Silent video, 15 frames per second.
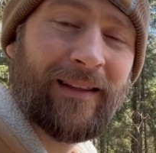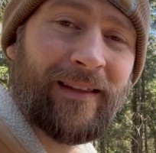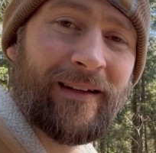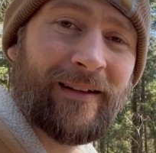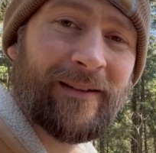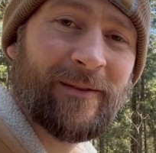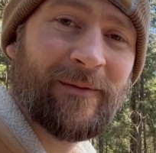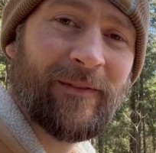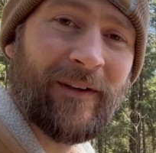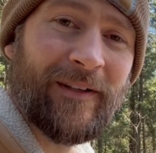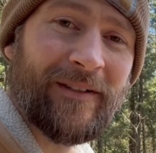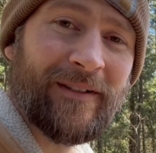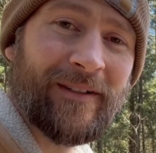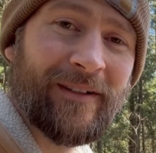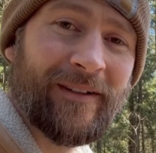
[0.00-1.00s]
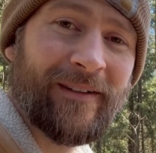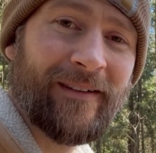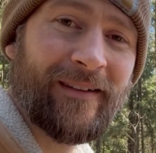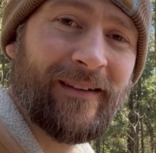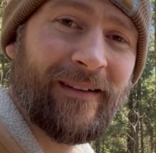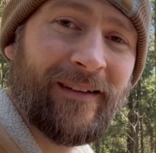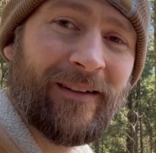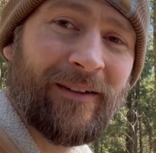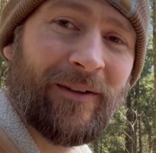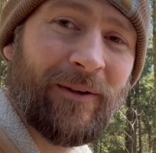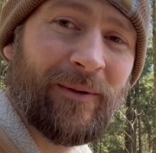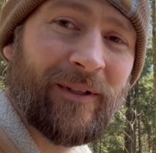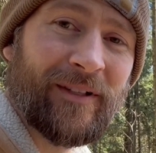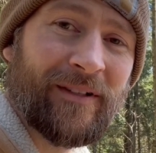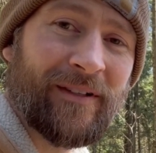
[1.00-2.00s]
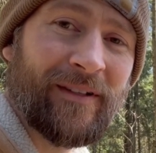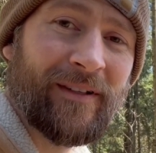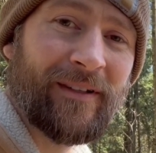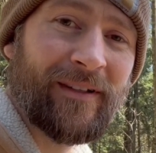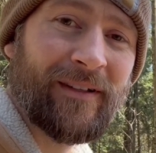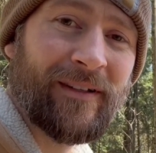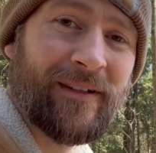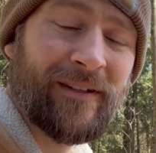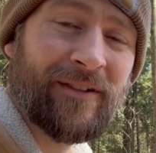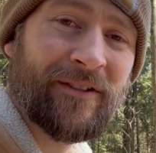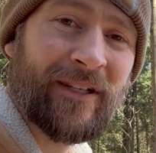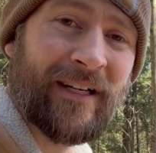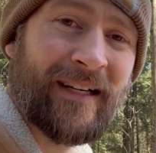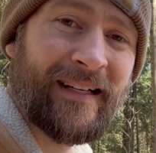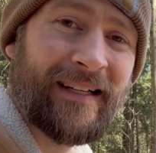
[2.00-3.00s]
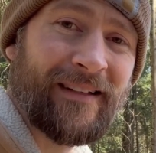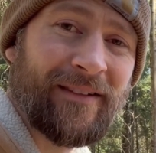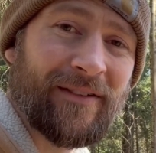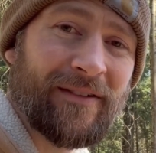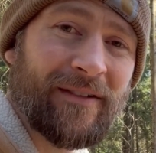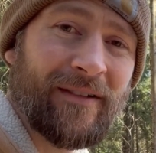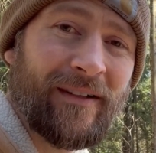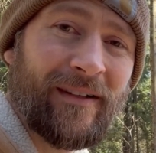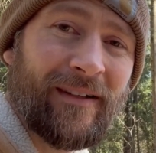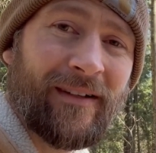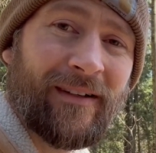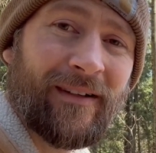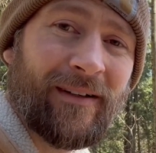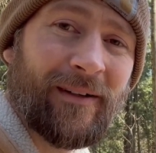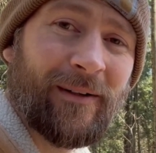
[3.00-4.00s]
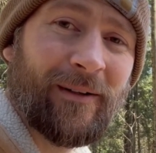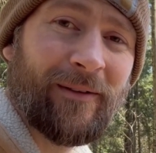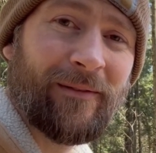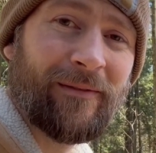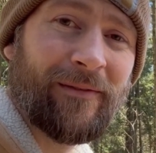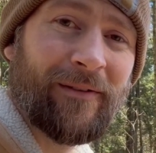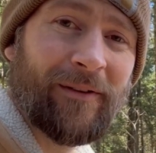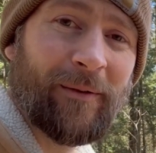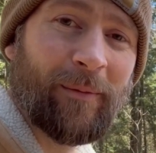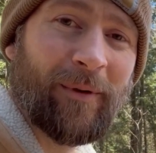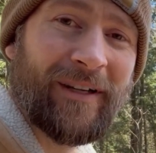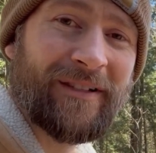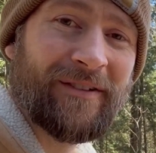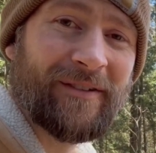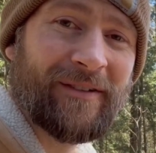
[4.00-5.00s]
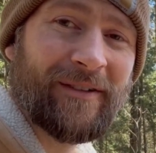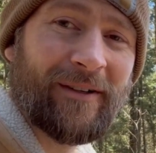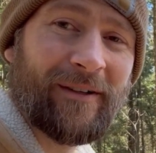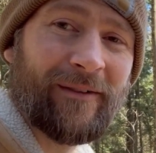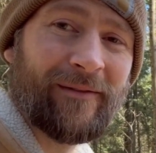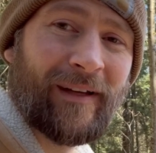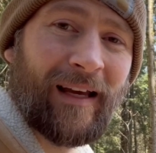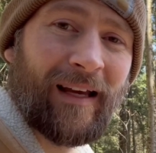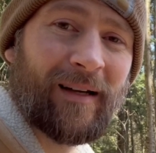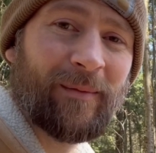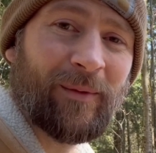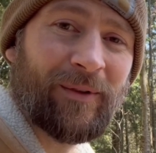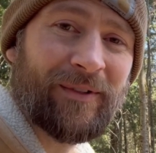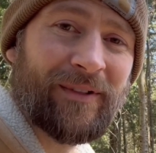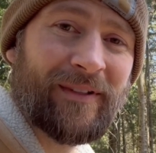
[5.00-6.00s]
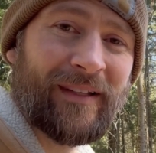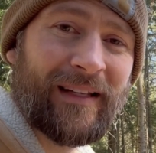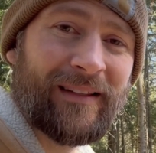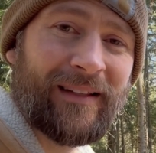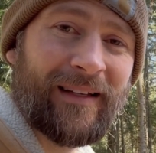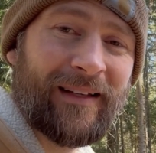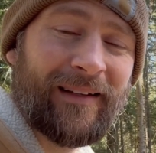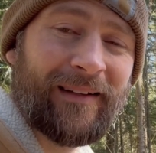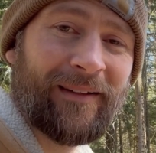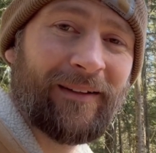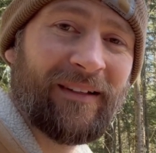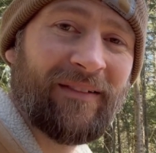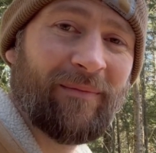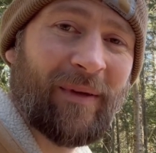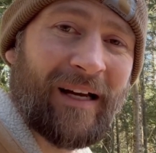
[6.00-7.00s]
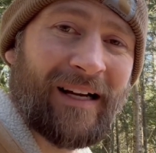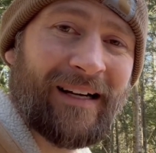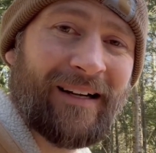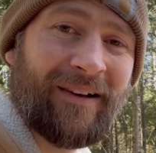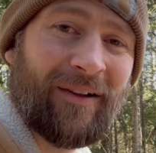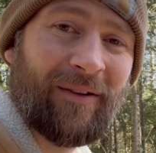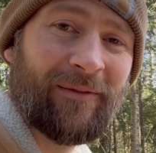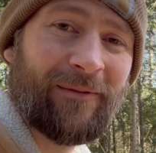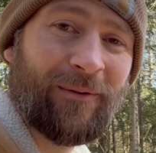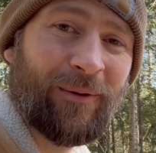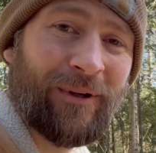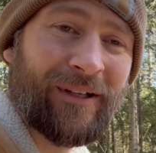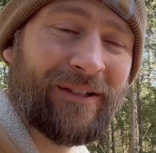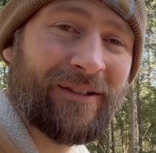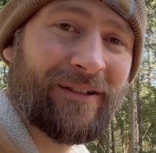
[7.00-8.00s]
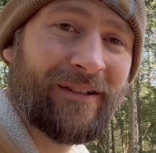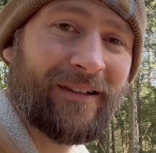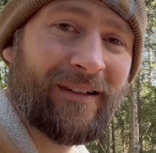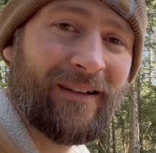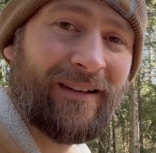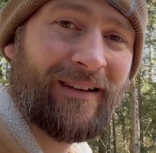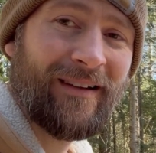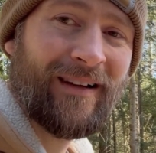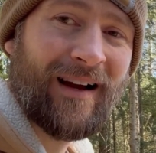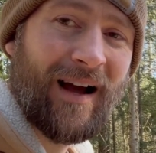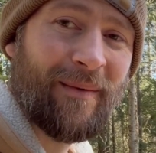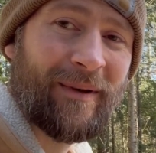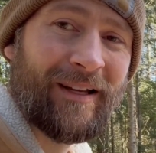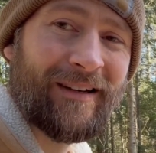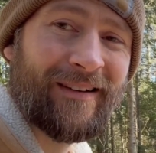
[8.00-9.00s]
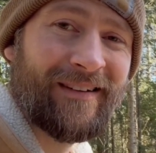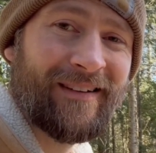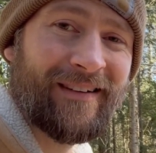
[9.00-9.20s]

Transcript: think it's fun to notice the signs of the presence of animals that they leave behind in the forest. I mean,